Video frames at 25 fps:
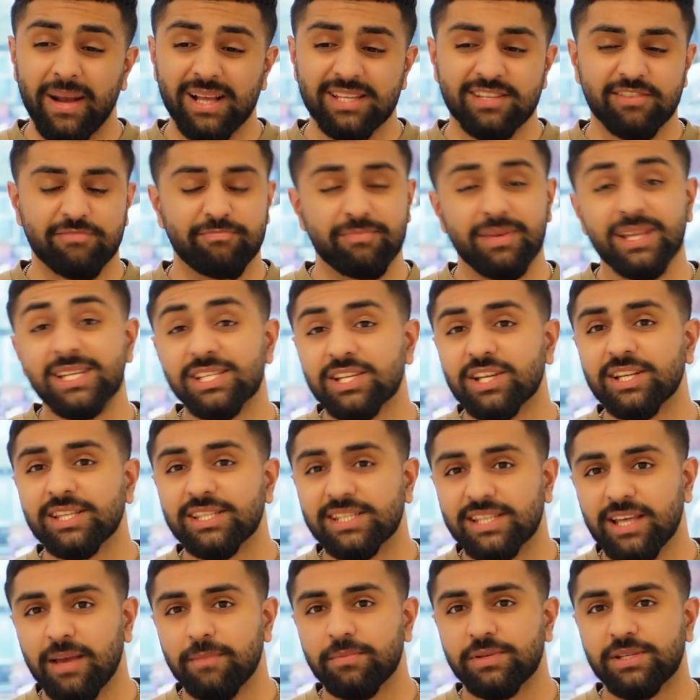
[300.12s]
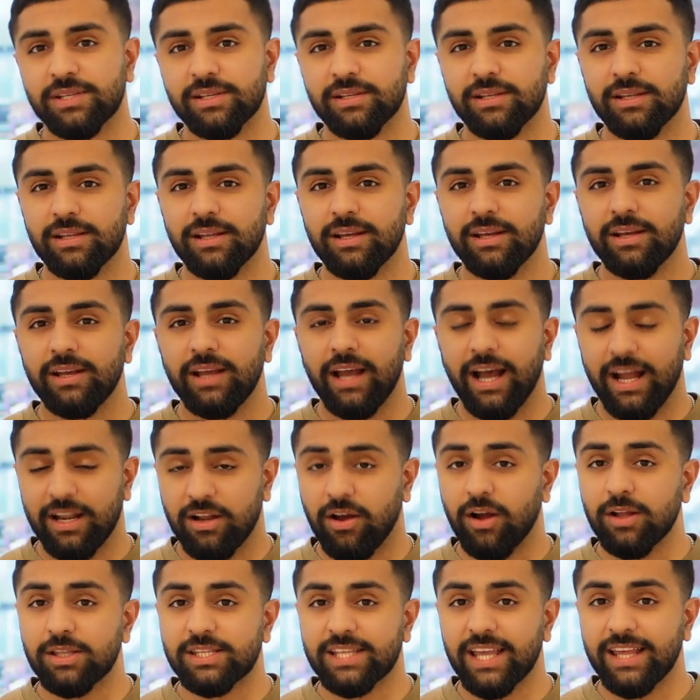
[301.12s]
a massive misconception,
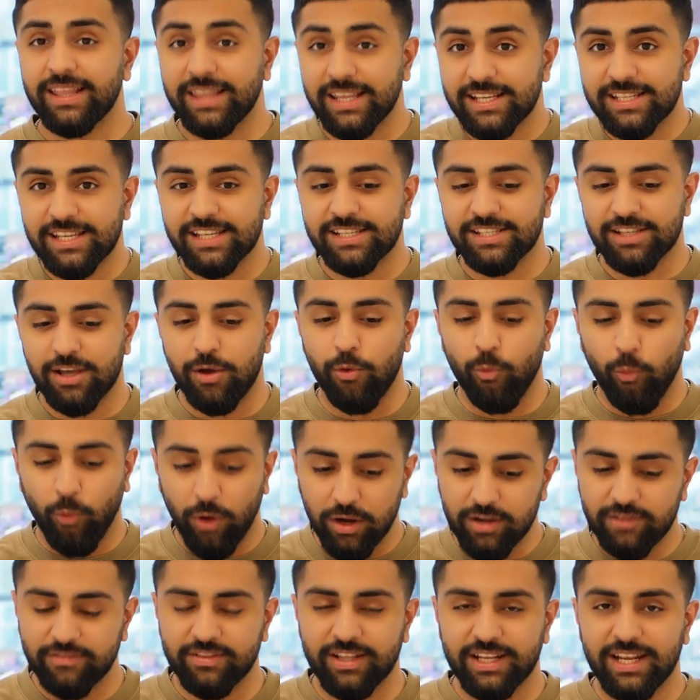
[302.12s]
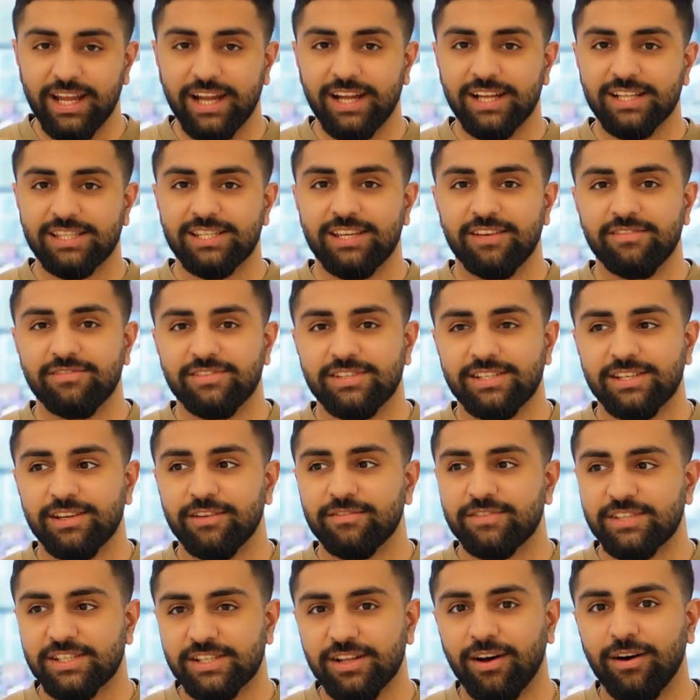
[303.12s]
and I'd say this is one of the
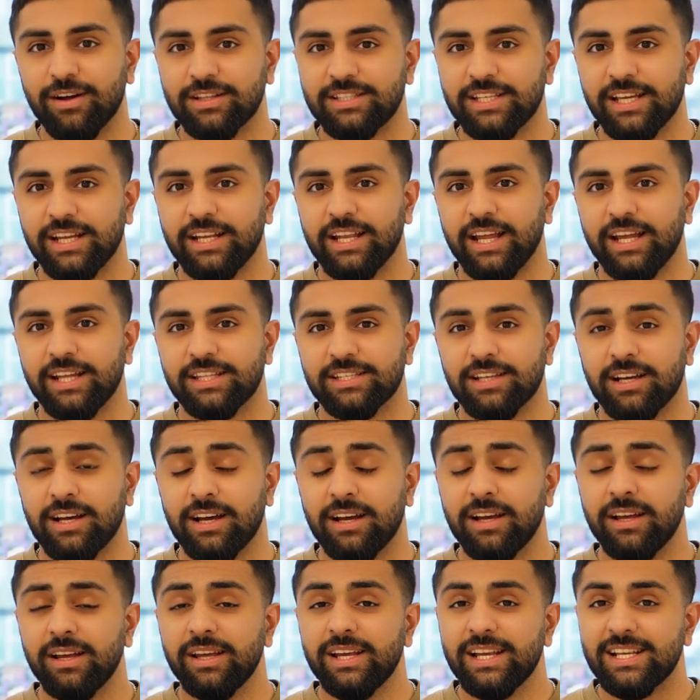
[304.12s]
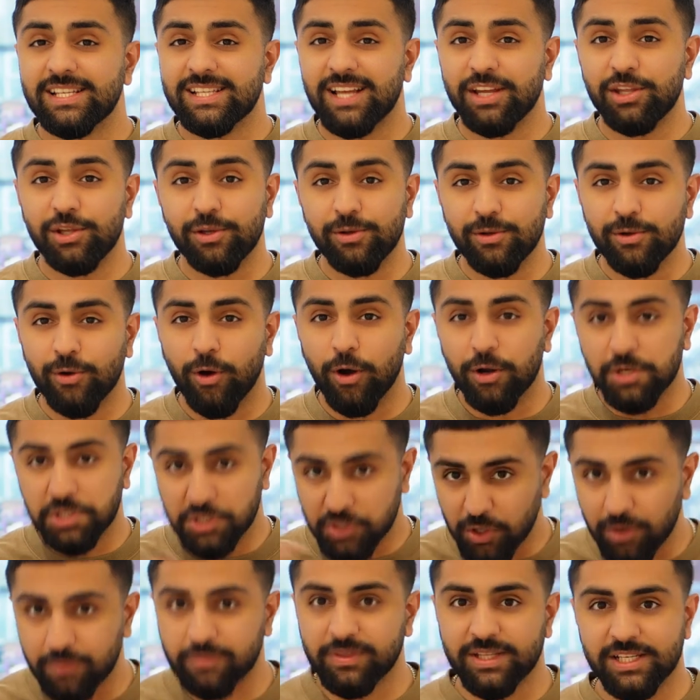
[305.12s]
negatives of starting later, is that you
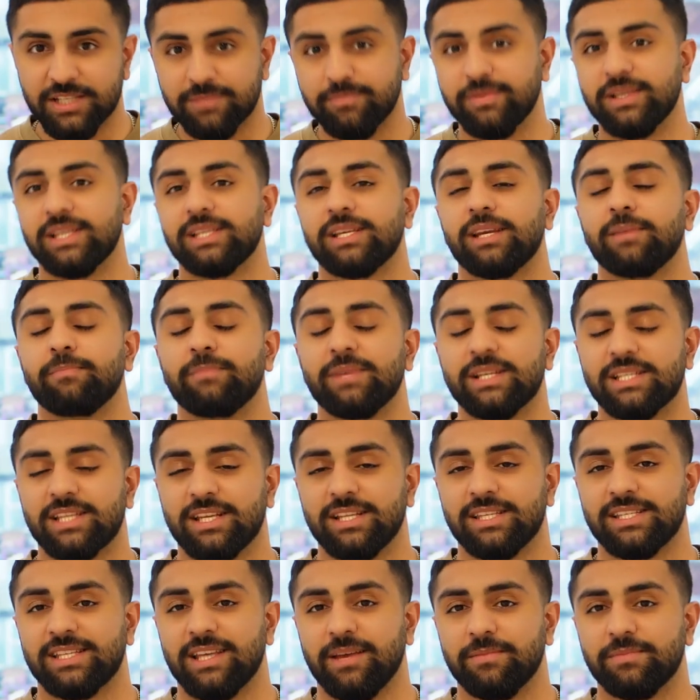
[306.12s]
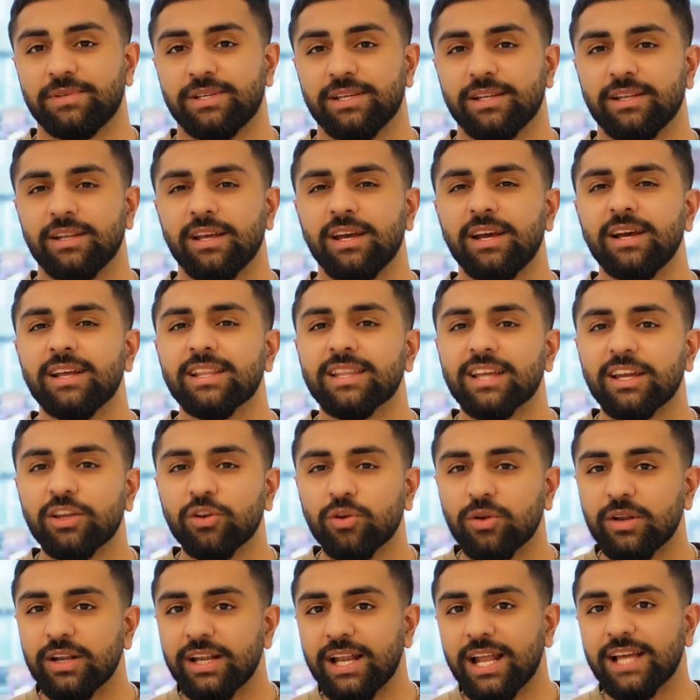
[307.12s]
adopt this misconception
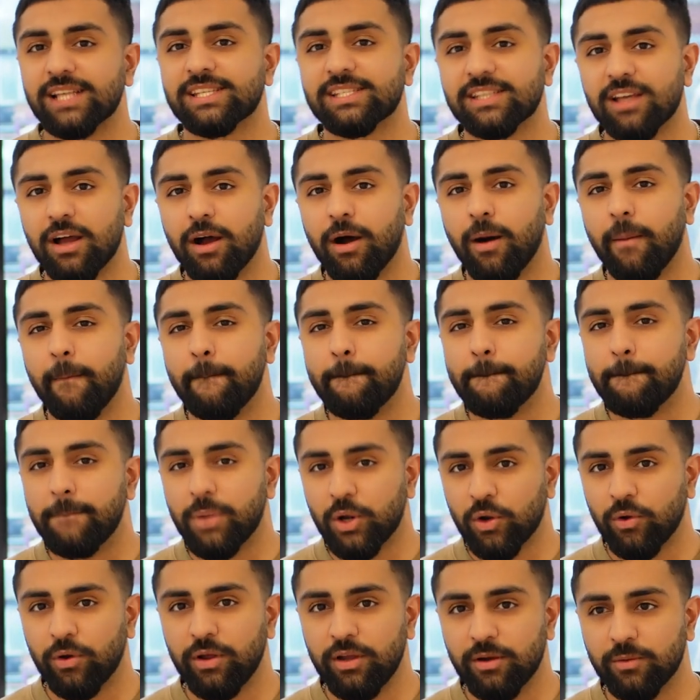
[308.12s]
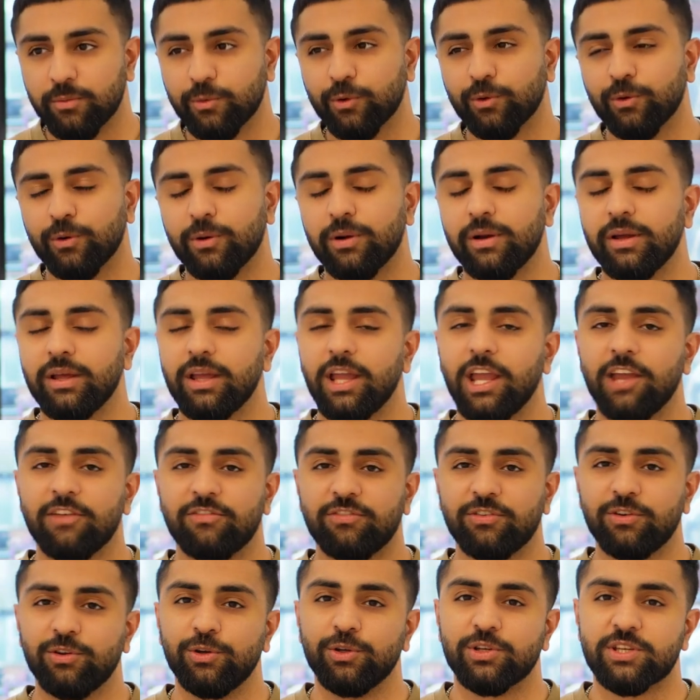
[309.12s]
that you're less employable
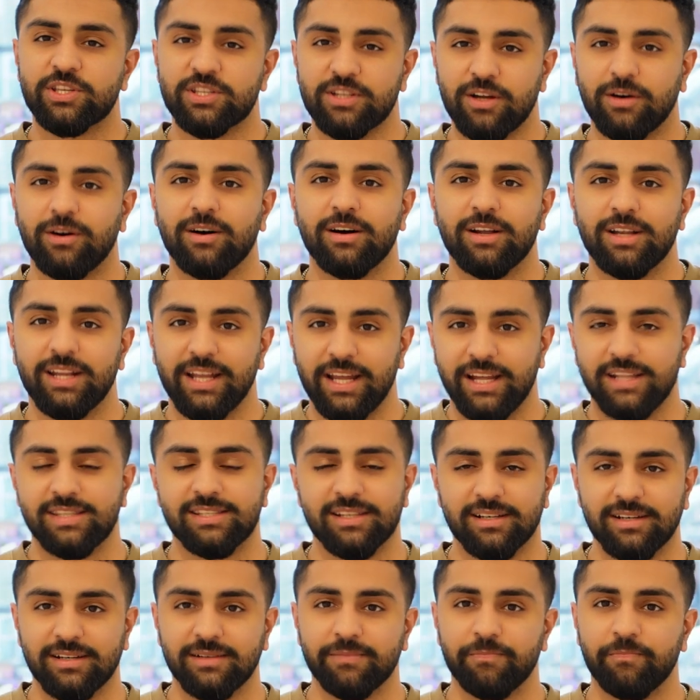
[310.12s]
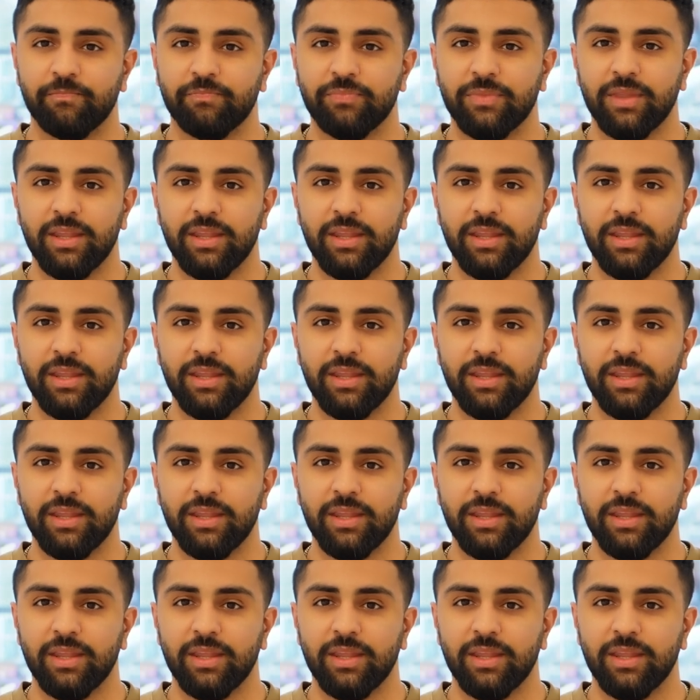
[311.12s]
if you start later.